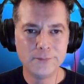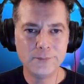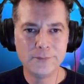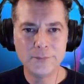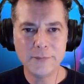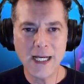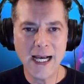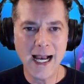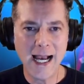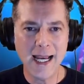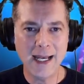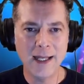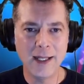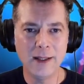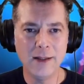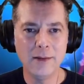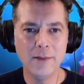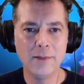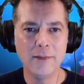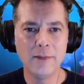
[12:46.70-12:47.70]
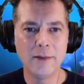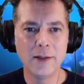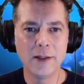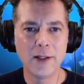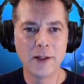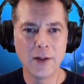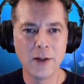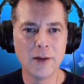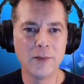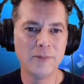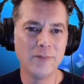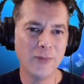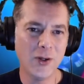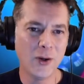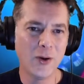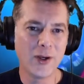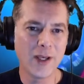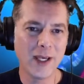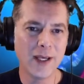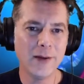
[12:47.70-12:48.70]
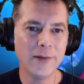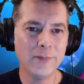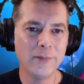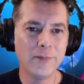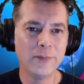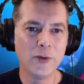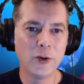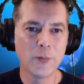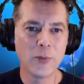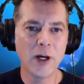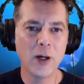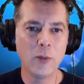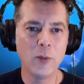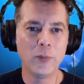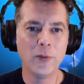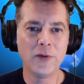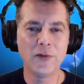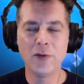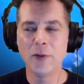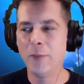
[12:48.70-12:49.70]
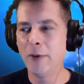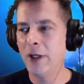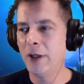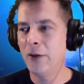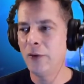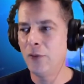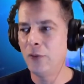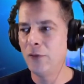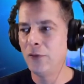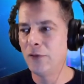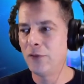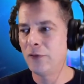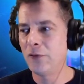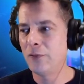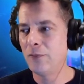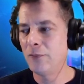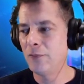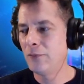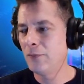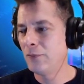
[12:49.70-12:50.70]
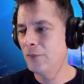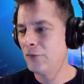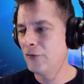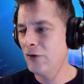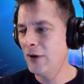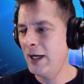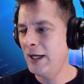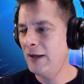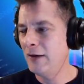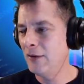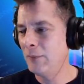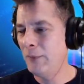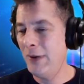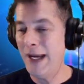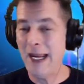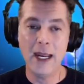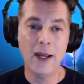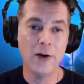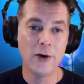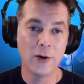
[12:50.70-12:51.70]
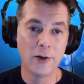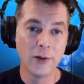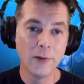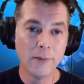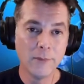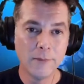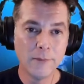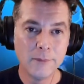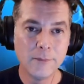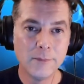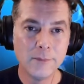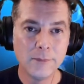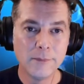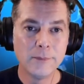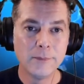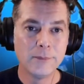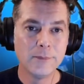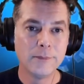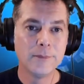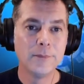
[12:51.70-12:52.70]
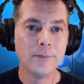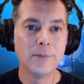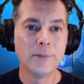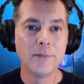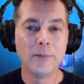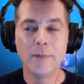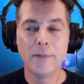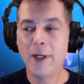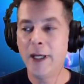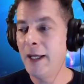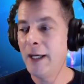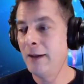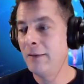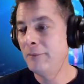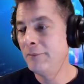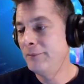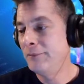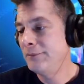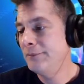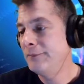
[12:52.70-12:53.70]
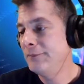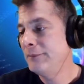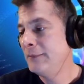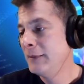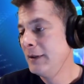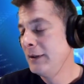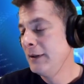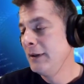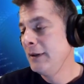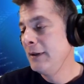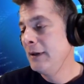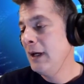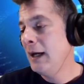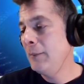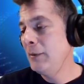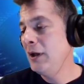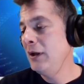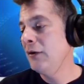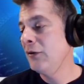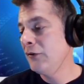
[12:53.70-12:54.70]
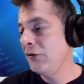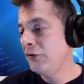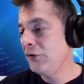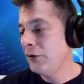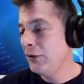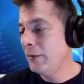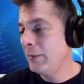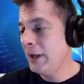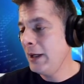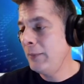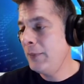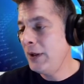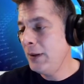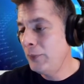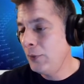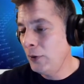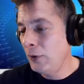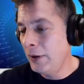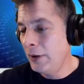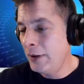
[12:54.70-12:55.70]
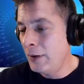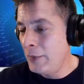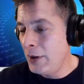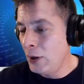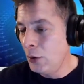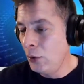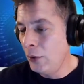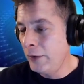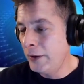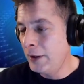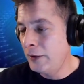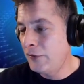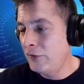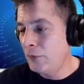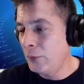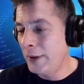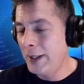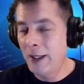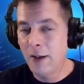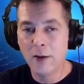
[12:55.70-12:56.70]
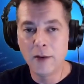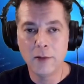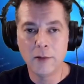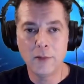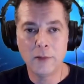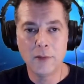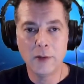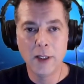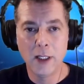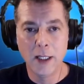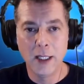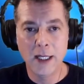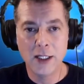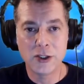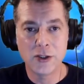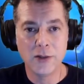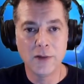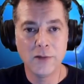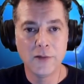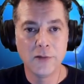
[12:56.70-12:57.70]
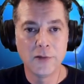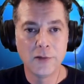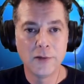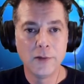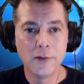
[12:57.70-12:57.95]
hide it, they're going to, okay, you're probably somebody who's trying to pander. And I mean, there's a certain amount of people in the middle that swing elections,